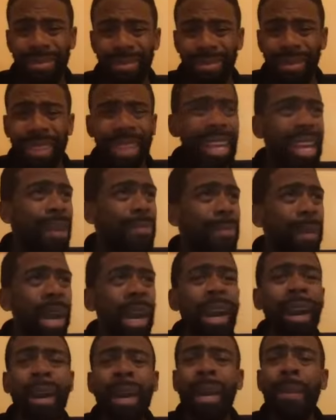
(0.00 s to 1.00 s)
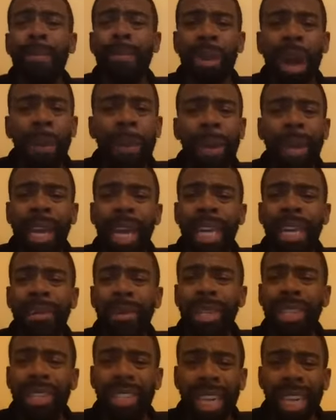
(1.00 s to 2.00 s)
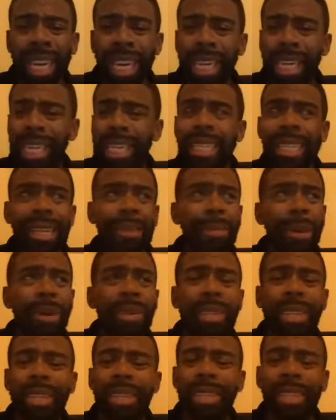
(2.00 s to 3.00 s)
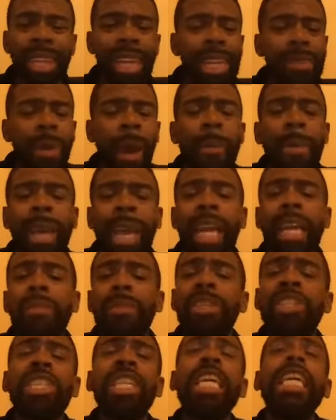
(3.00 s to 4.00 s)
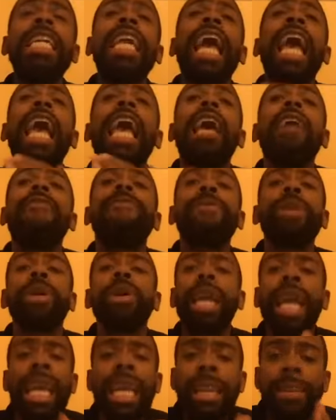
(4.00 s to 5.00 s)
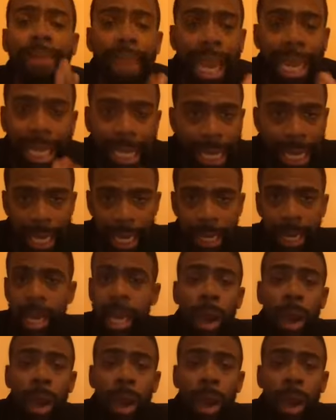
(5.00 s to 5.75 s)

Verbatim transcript: the American propaganda machine is the most insidious propaganda machine ever invented.